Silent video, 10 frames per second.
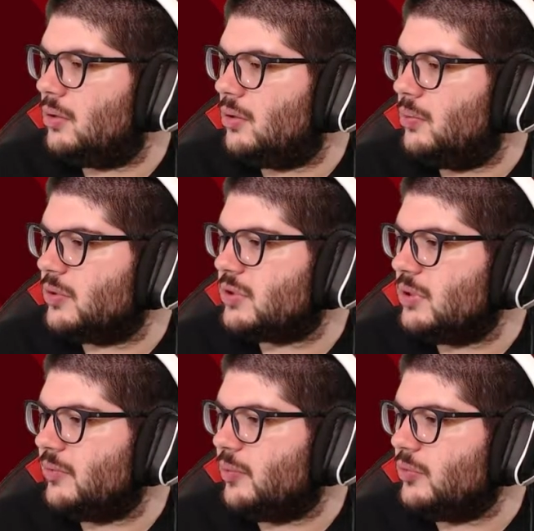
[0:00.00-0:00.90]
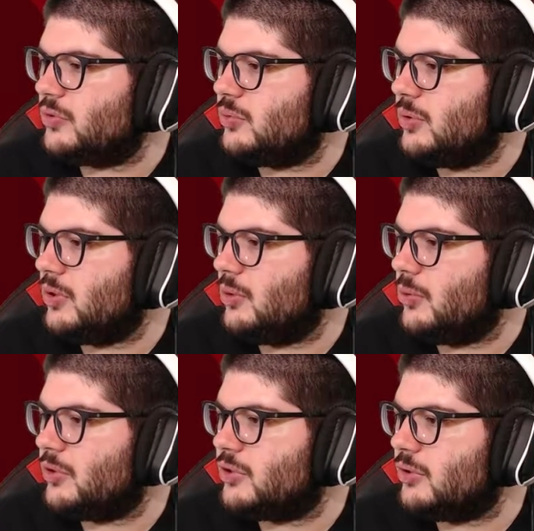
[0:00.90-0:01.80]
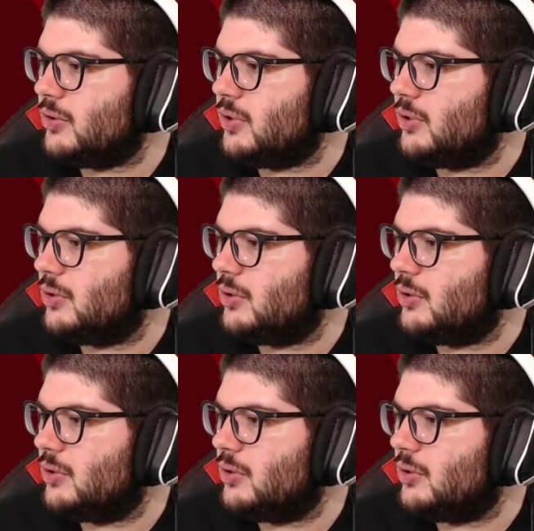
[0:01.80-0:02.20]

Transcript: it wasn't Liverpool's Twitter that would have shown it.